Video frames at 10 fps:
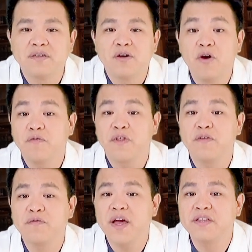Hopefully you
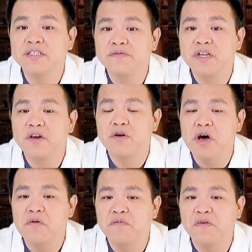found this video
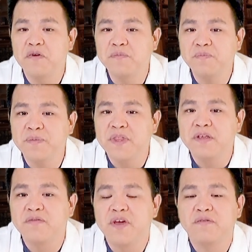helpful.
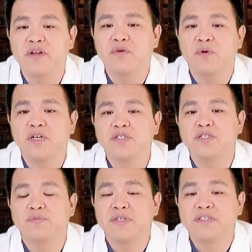If you have any
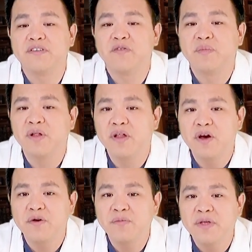questions, please leave them
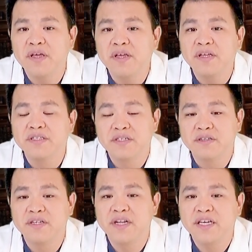below. Until
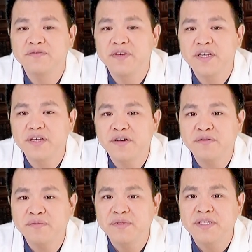the next
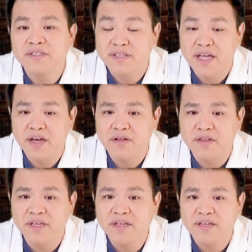video, stay
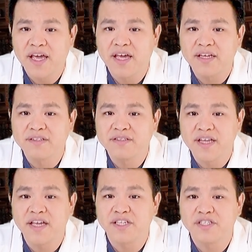healthy and
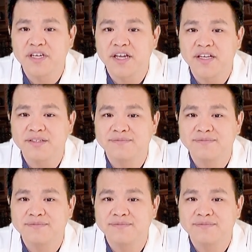stay educated.